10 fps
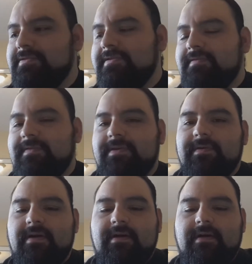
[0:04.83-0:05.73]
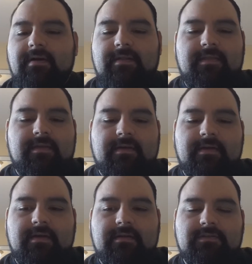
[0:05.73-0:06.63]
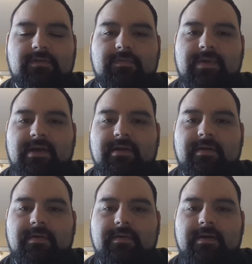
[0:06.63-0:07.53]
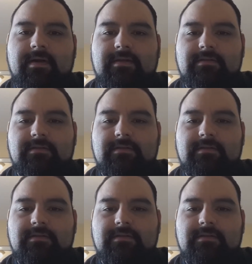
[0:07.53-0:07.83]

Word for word: doing a review on the Tobeco